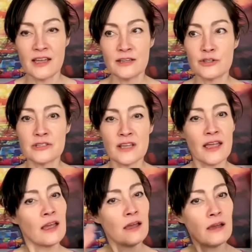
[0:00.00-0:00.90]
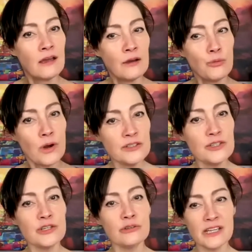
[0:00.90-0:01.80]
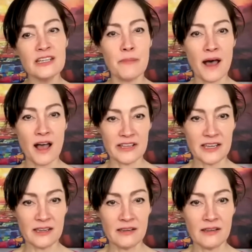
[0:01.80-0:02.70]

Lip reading: to say, what do you need, body?